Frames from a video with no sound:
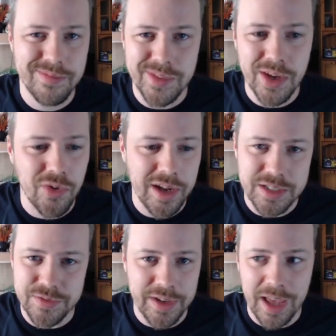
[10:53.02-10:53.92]
the
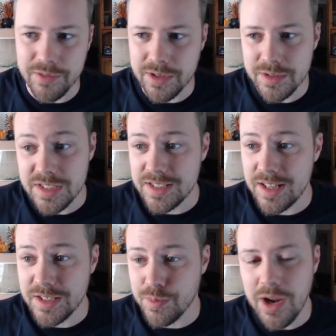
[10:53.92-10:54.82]
greatest thing ever. Since
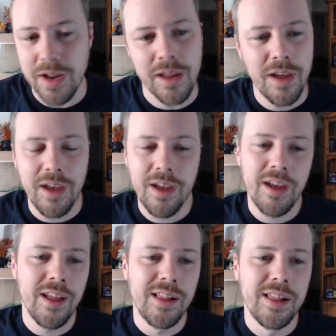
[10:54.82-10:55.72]
sliced bread.
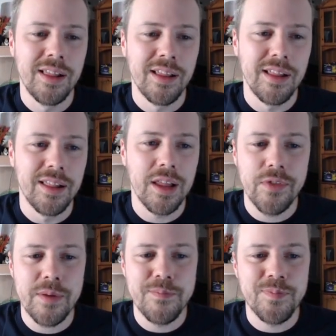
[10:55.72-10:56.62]
Love
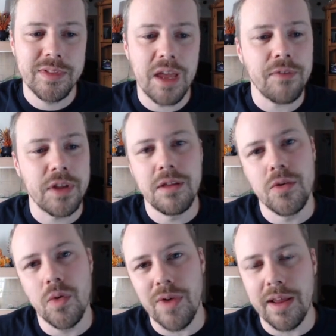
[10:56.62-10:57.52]
them. Definitely need to
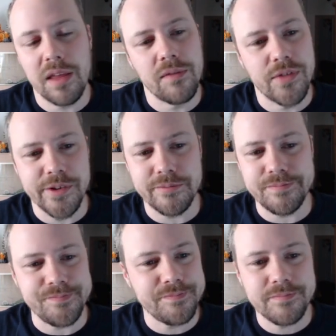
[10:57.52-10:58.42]
do a ranking for
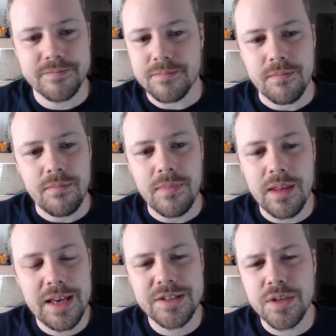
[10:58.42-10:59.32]
them.
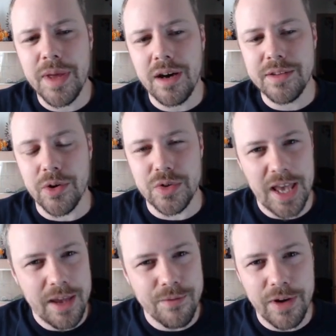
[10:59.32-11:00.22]
It's going to be hard though, because
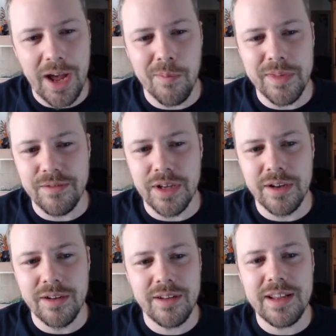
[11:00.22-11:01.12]
every album they've
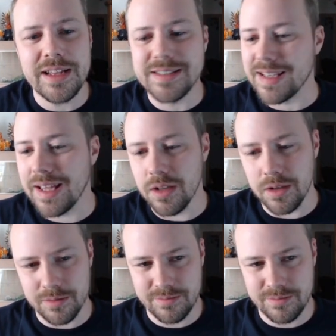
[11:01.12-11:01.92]
done is a killer.